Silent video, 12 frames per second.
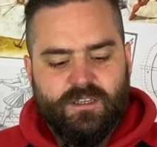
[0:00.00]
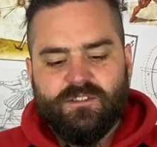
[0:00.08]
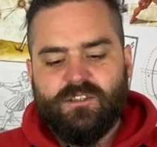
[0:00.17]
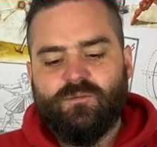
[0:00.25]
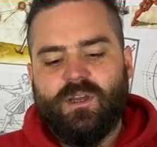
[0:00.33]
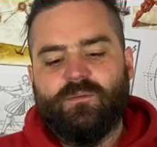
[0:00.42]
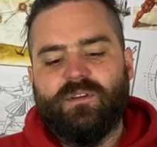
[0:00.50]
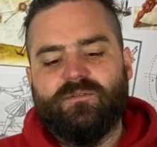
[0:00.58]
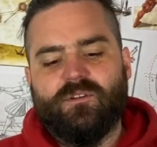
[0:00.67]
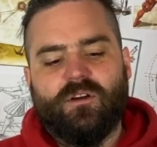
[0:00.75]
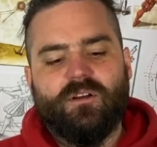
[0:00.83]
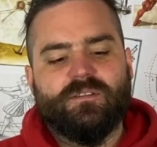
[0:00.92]
So the way we've
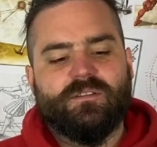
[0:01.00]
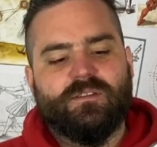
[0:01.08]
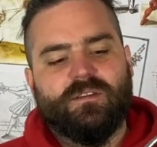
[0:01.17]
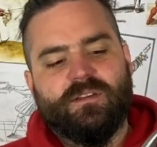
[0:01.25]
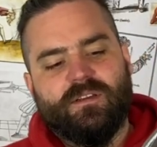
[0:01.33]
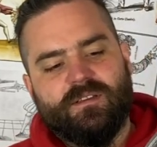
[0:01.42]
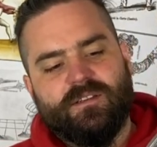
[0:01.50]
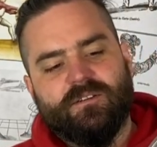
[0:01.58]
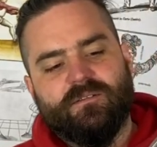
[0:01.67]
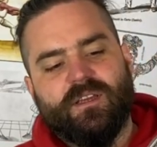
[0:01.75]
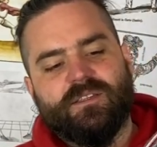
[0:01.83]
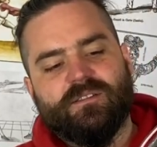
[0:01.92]
got, you know,
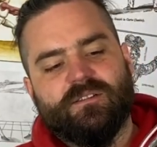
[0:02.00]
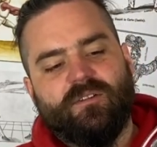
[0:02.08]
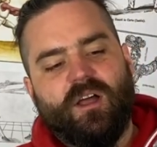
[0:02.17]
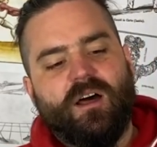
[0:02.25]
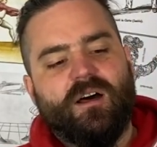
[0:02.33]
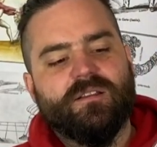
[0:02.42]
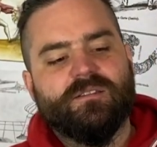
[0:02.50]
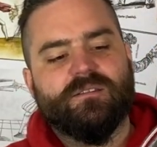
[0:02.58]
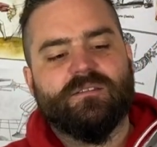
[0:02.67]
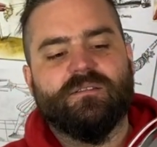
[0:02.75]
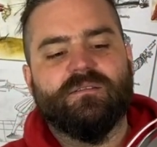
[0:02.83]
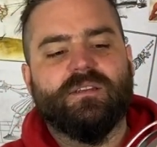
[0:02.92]
nice sort of hearts
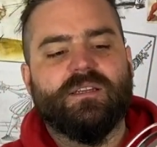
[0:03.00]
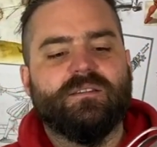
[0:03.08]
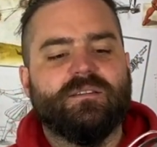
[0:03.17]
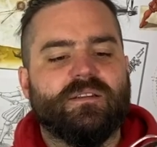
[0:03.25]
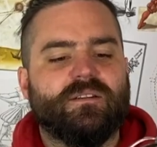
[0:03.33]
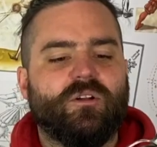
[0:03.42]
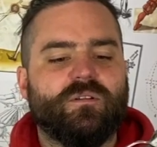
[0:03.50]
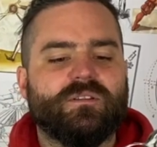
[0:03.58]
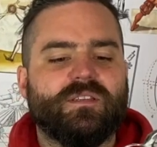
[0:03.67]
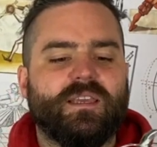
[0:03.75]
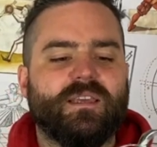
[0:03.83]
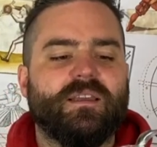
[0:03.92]
and
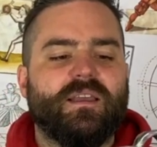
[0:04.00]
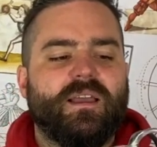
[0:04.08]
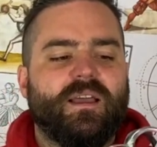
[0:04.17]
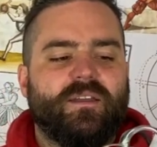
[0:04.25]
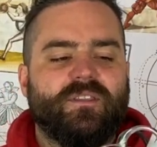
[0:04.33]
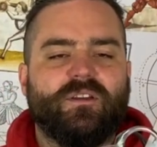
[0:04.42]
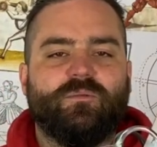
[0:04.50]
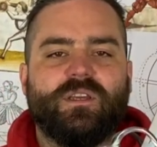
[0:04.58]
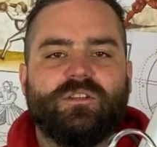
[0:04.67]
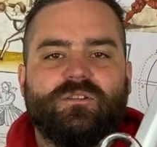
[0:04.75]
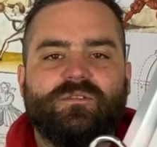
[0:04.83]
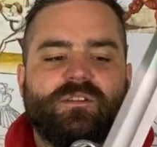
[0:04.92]
holes here, I think we
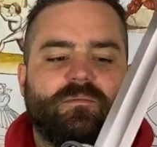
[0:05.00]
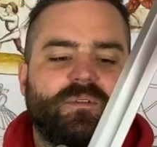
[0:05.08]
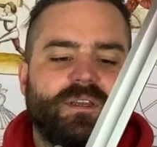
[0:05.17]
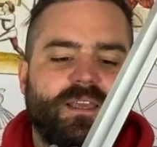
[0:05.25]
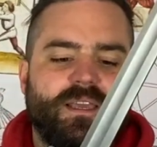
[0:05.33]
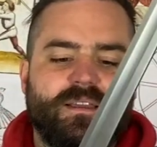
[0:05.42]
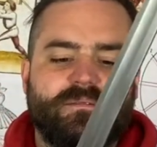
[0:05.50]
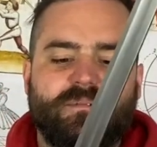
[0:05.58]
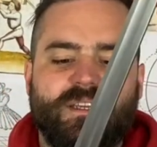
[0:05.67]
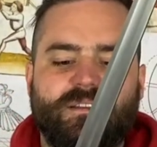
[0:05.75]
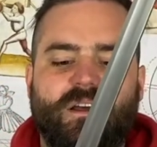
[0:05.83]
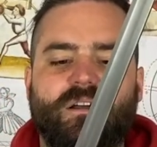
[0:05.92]
could do something here,
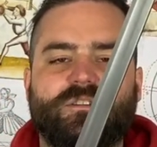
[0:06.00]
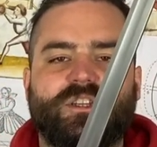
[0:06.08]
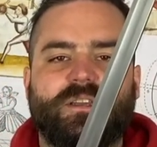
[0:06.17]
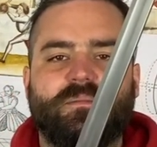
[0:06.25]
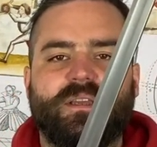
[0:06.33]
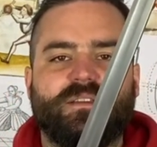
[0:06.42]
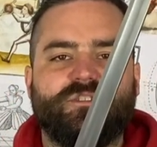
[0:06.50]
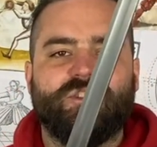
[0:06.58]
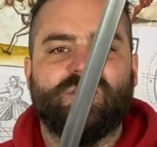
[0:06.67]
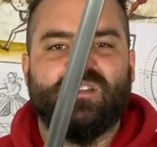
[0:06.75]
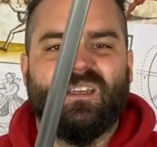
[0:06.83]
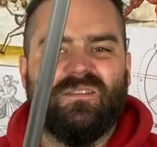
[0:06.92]
nice heart shape here,
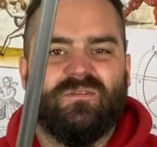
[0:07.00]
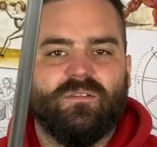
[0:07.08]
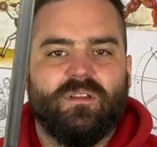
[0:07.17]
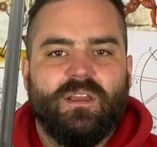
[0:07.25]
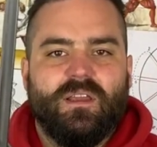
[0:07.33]
just to give